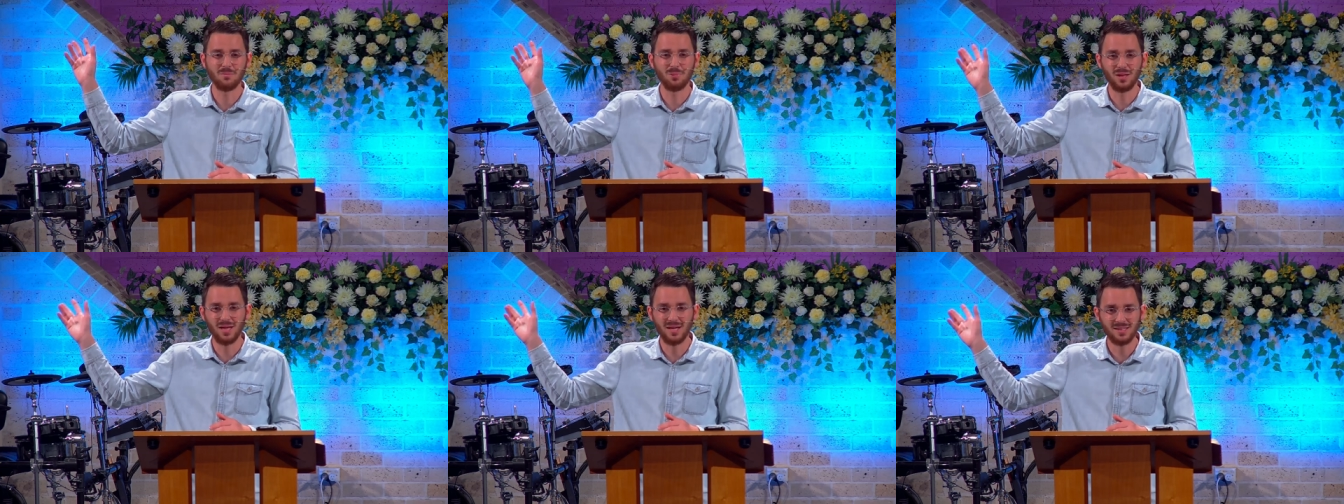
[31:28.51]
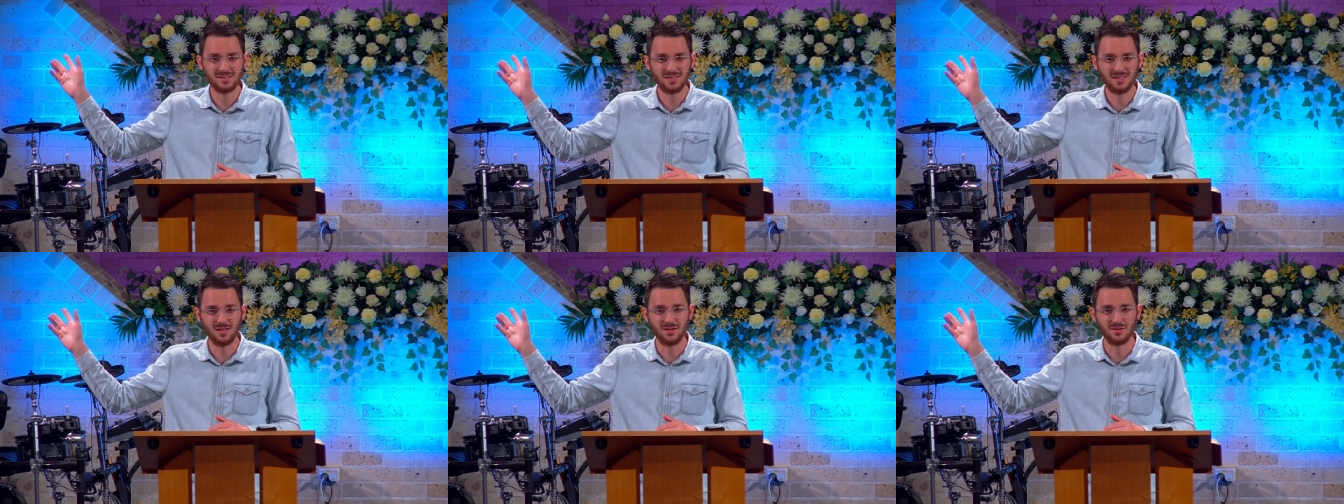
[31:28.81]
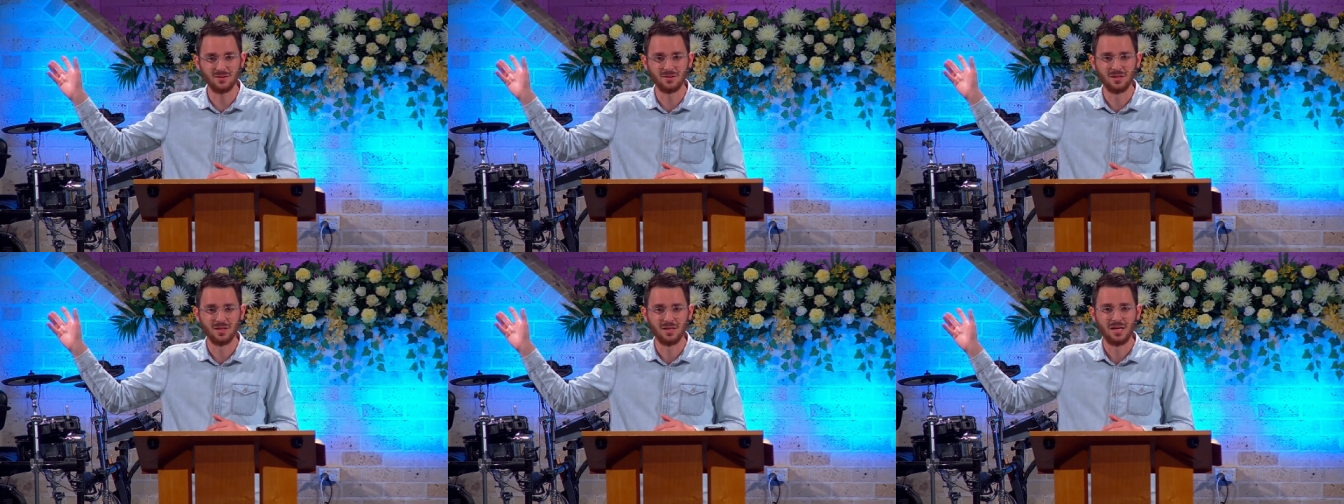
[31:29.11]

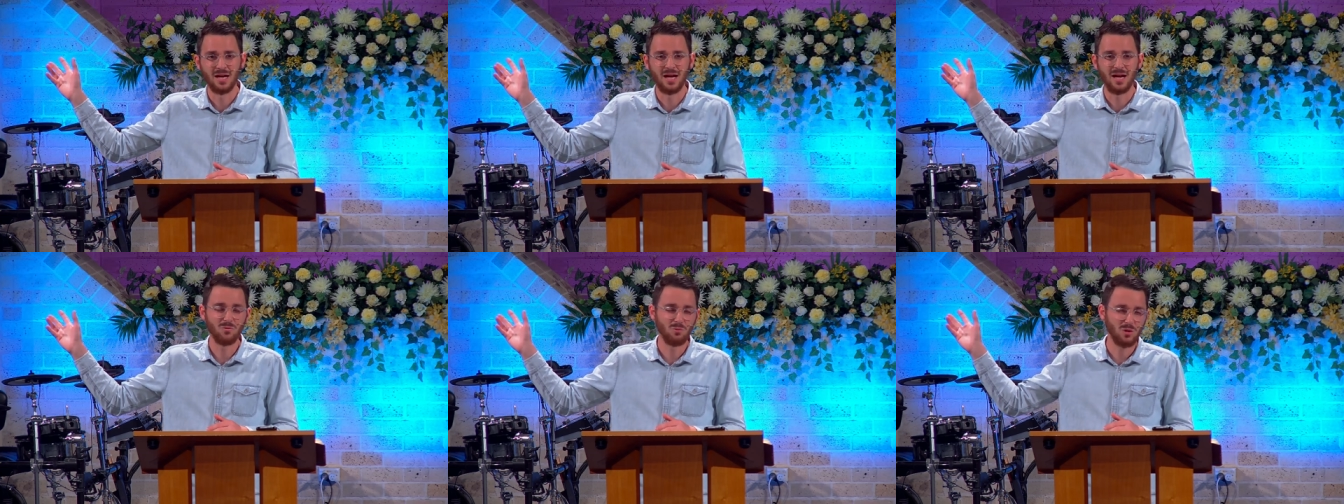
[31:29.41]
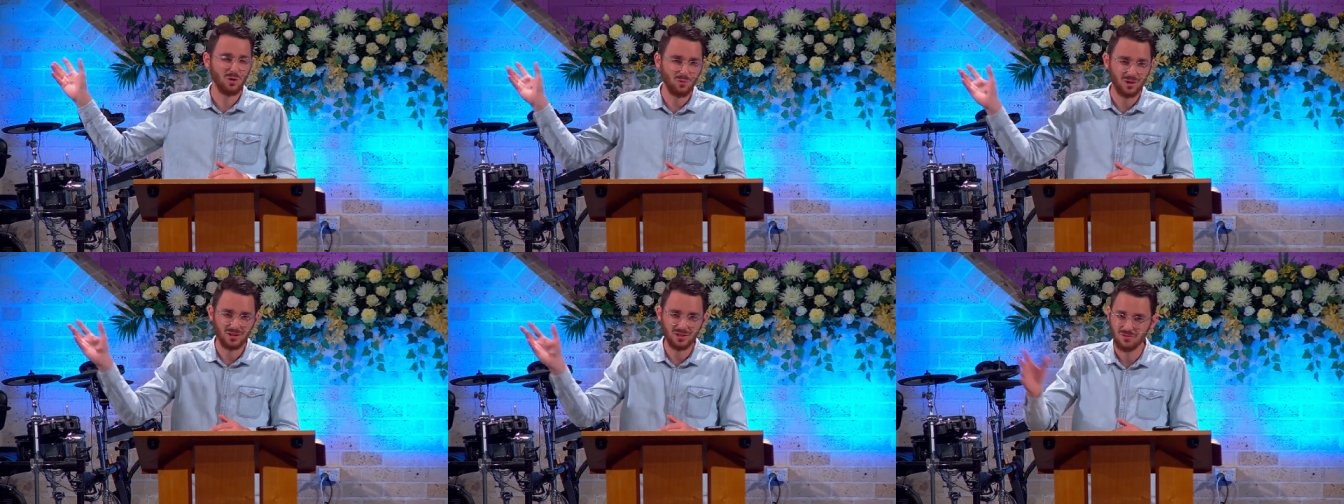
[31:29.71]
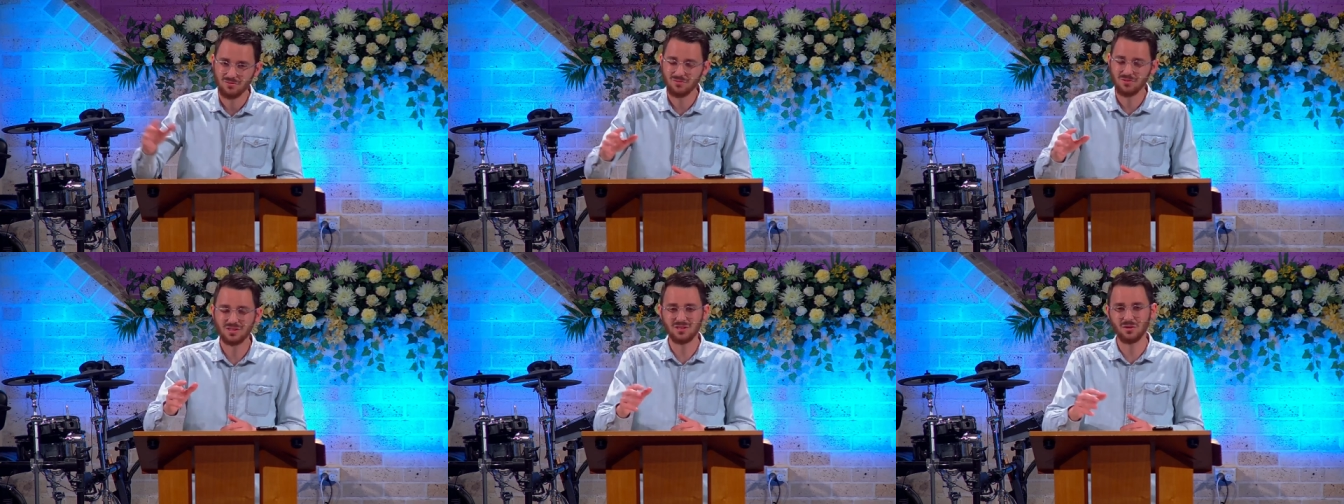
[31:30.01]
Blacktown, and we went
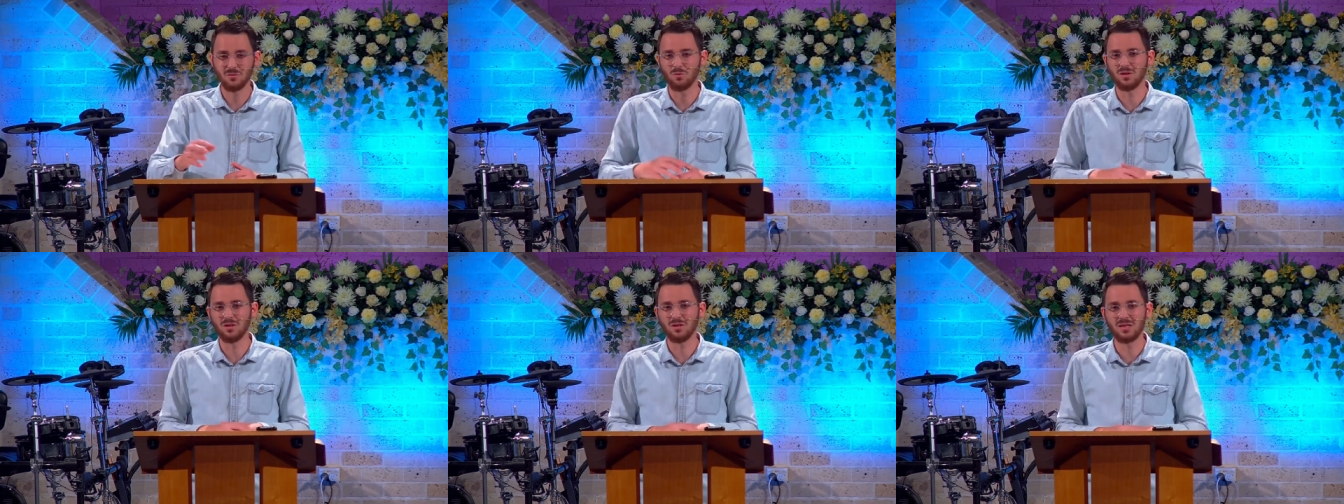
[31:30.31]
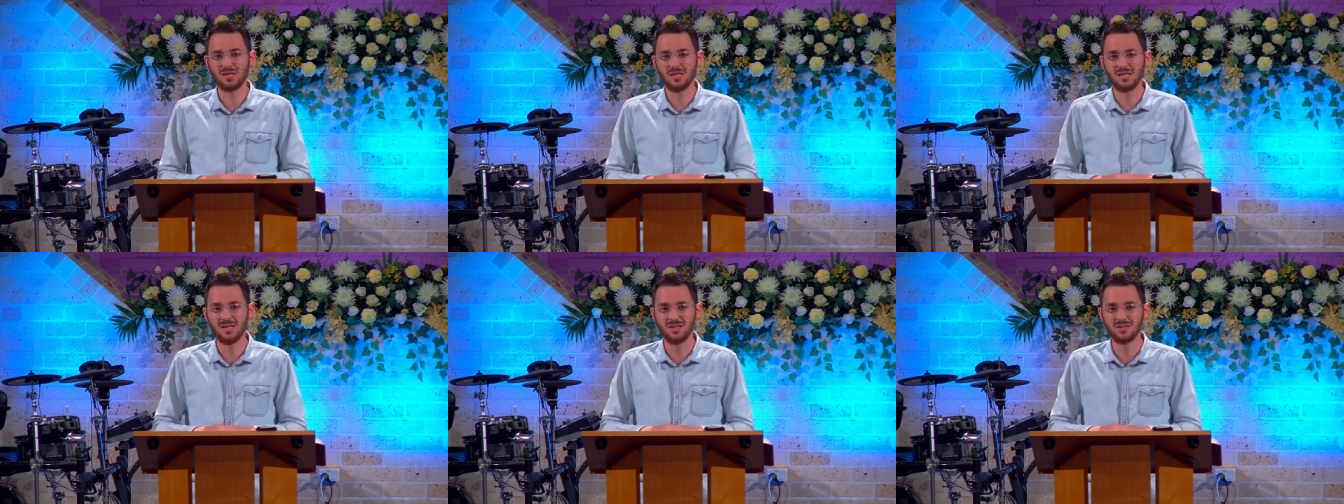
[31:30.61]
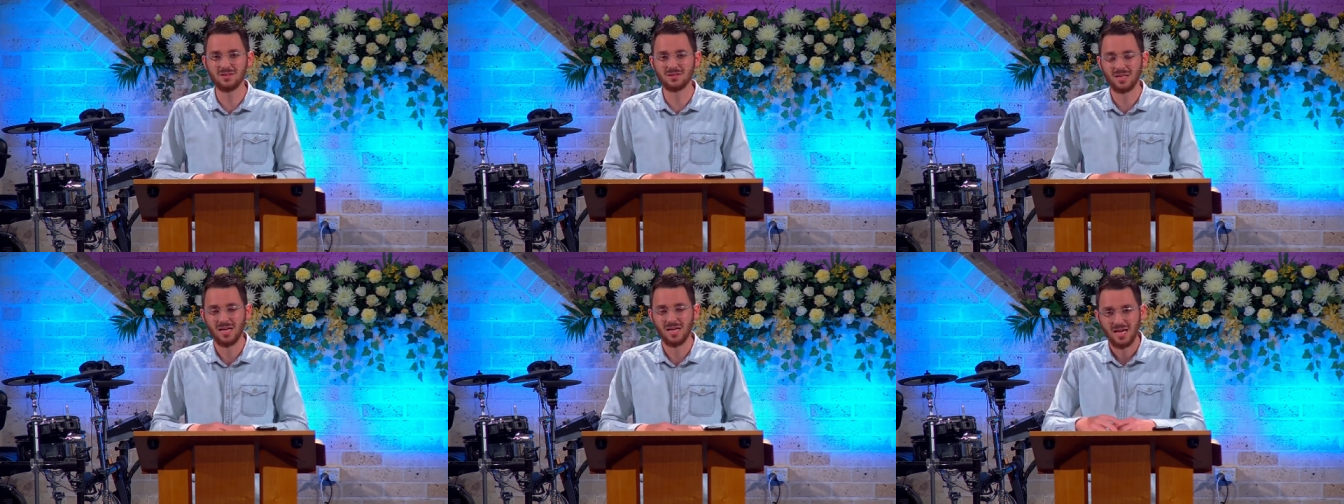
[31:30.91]
to visit with the
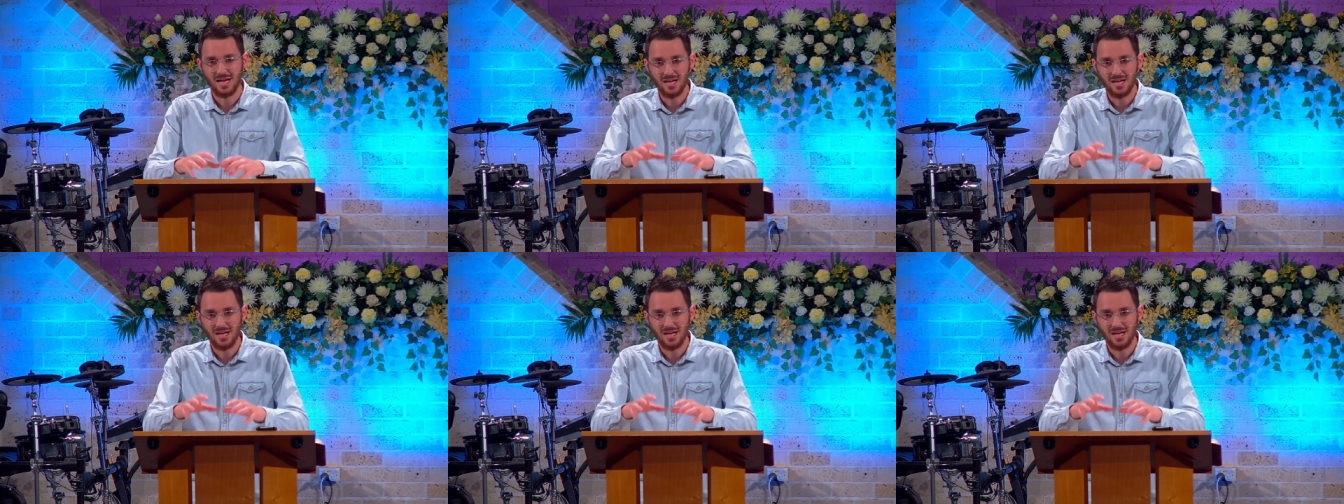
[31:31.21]
kids.